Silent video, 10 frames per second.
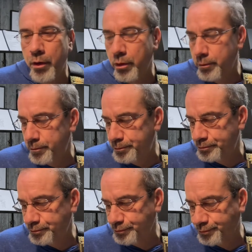or
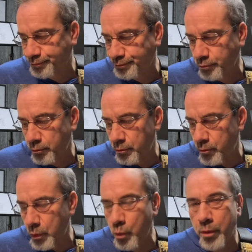
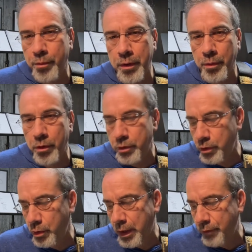what people are
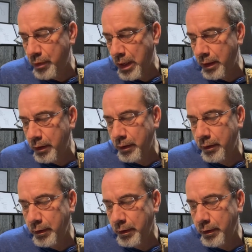doing. I've got to,